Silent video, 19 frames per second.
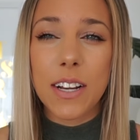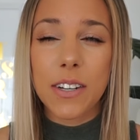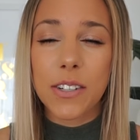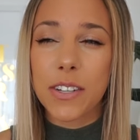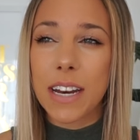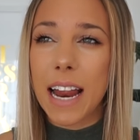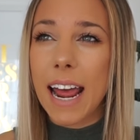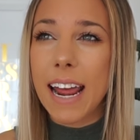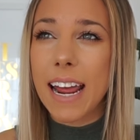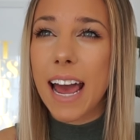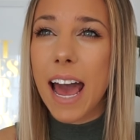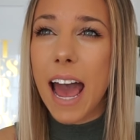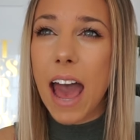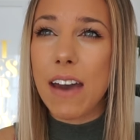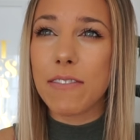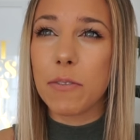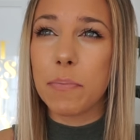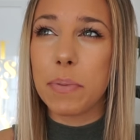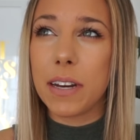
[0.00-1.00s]
Today I
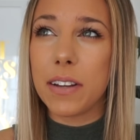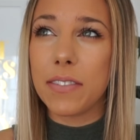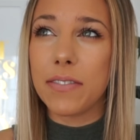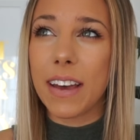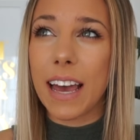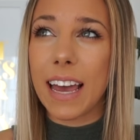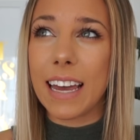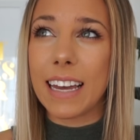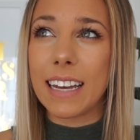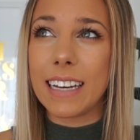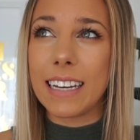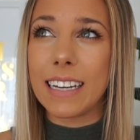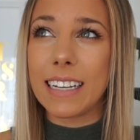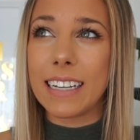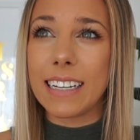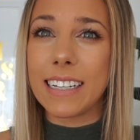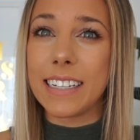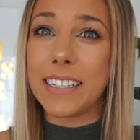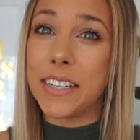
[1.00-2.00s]
have a bit of a
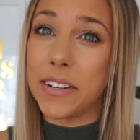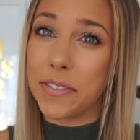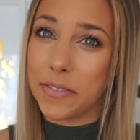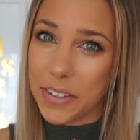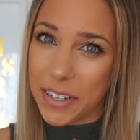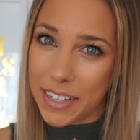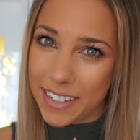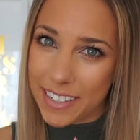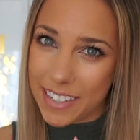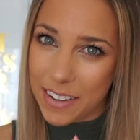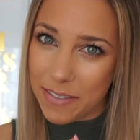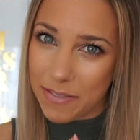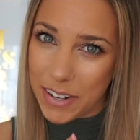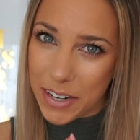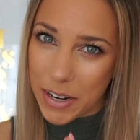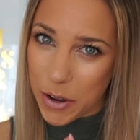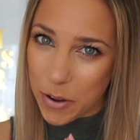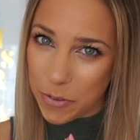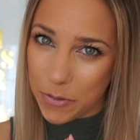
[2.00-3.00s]
different
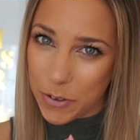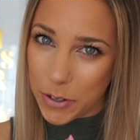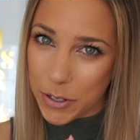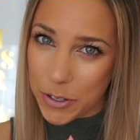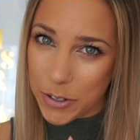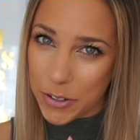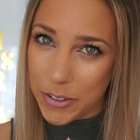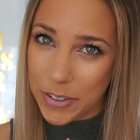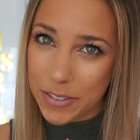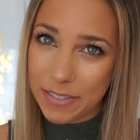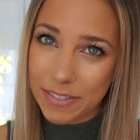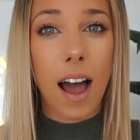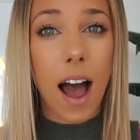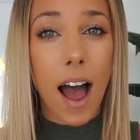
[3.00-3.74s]
video for you.